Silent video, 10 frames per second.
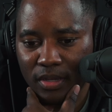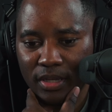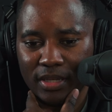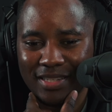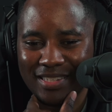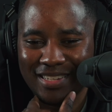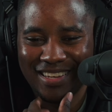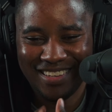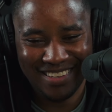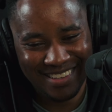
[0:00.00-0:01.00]
his
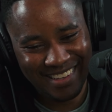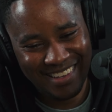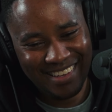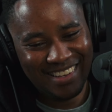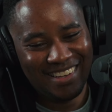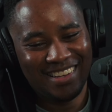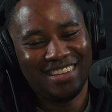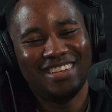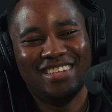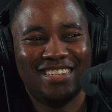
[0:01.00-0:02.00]

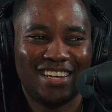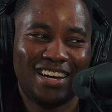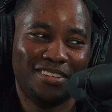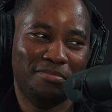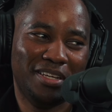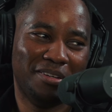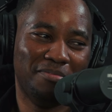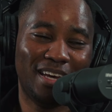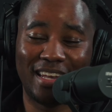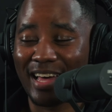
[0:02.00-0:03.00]
his aunt being a
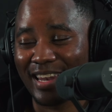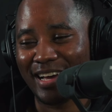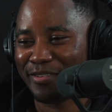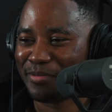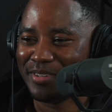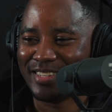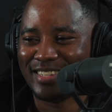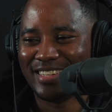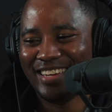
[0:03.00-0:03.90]
man. I laugh because